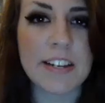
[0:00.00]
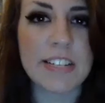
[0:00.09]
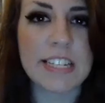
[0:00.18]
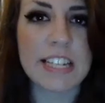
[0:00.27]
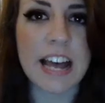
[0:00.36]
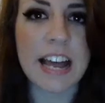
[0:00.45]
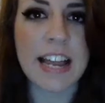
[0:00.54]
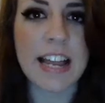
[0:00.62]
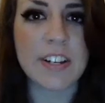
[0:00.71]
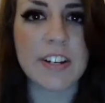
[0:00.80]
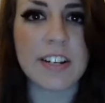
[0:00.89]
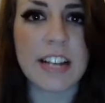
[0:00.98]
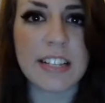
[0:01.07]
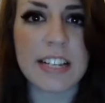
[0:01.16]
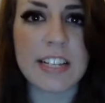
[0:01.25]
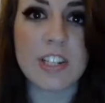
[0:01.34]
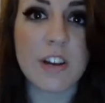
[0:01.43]
you're this guy and you're
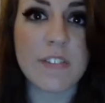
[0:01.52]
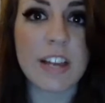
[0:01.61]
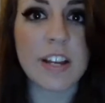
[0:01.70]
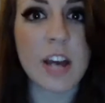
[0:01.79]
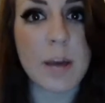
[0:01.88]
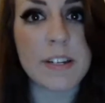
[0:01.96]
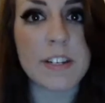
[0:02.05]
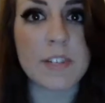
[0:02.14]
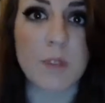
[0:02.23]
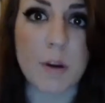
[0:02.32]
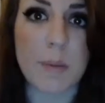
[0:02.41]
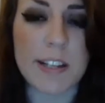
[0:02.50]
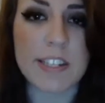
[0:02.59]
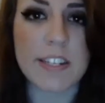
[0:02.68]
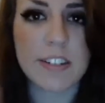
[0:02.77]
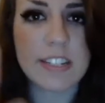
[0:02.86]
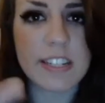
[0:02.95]
killing Soviet communist
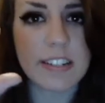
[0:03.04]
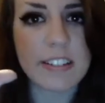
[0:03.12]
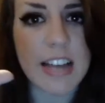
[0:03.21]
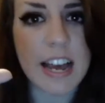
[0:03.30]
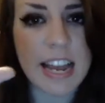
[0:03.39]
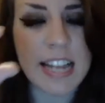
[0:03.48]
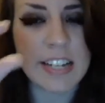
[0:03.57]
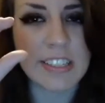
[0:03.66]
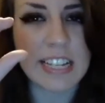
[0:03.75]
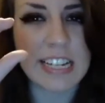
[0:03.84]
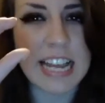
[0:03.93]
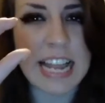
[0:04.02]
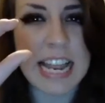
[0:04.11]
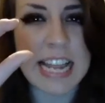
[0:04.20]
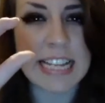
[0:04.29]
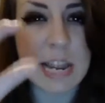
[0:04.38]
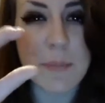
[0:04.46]
robots. You're this little guy, you're like
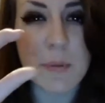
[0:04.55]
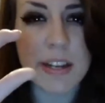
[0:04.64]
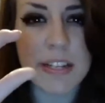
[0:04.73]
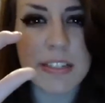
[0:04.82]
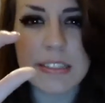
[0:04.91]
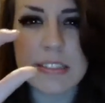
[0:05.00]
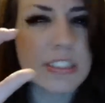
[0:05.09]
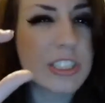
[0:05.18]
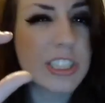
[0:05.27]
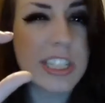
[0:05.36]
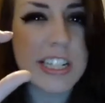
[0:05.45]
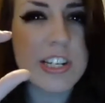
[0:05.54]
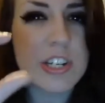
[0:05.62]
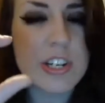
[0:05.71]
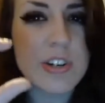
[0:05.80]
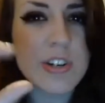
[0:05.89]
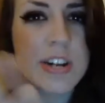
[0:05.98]
a Game Boy looking
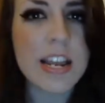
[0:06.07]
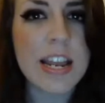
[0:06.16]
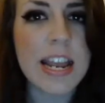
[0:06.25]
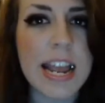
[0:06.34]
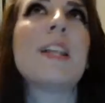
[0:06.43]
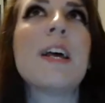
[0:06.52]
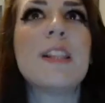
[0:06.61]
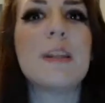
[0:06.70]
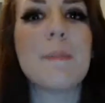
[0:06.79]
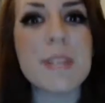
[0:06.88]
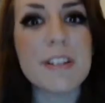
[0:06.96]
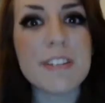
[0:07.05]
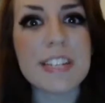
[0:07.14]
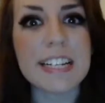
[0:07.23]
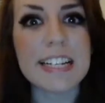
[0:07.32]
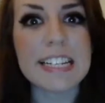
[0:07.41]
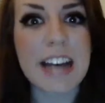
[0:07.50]
dude. The
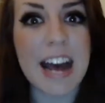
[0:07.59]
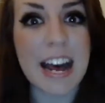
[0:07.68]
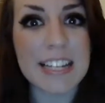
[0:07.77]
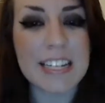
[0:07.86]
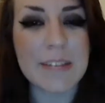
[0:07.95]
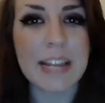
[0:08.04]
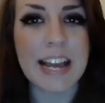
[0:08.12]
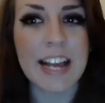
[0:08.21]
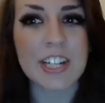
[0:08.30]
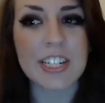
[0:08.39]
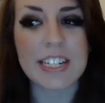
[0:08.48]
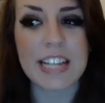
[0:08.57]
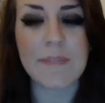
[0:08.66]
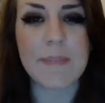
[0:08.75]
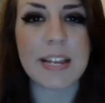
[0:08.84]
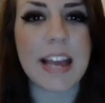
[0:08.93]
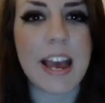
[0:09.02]
music is awesome. They actually gave
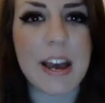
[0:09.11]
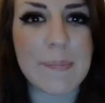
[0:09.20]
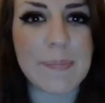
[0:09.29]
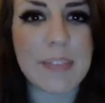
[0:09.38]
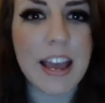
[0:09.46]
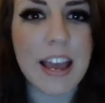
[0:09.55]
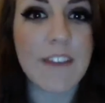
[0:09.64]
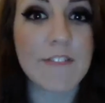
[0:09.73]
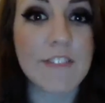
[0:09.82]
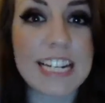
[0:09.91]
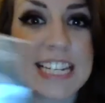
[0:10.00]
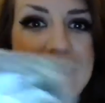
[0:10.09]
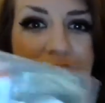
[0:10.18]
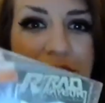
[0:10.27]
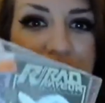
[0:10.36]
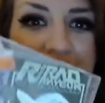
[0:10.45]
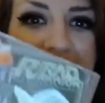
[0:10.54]
me a free
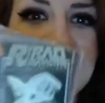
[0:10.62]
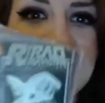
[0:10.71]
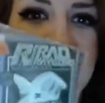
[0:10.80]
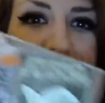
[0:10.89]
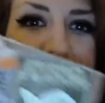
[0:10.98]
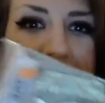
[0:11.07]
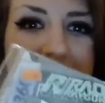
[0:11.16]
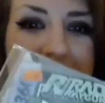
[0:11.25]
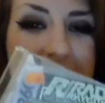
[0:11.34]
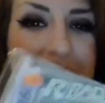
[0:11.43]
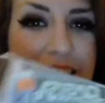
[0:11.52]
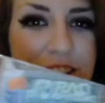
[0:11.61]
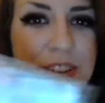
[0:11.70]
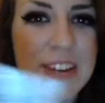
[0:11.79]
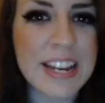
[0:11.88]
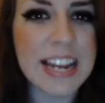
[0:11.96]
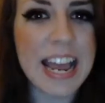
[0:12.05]
soundtrack, so I've been listening to
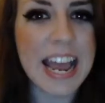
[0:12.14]
it,